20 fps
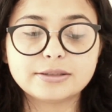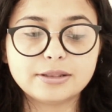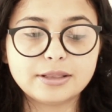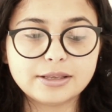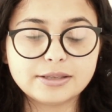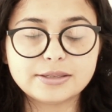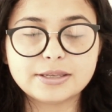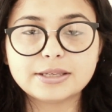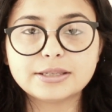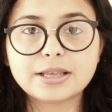
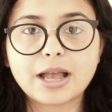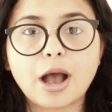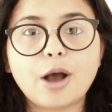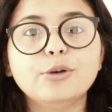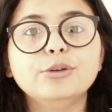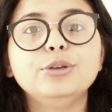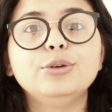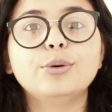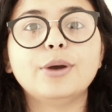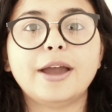This is
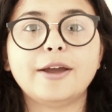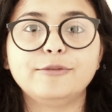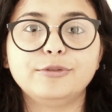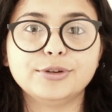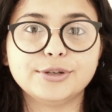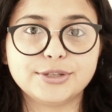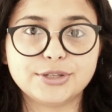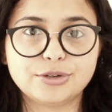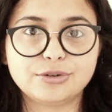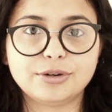how you have
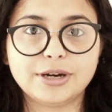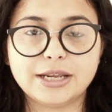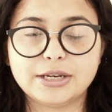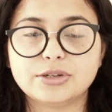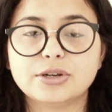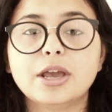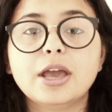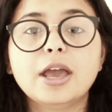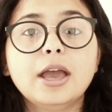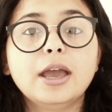to
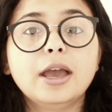stretch.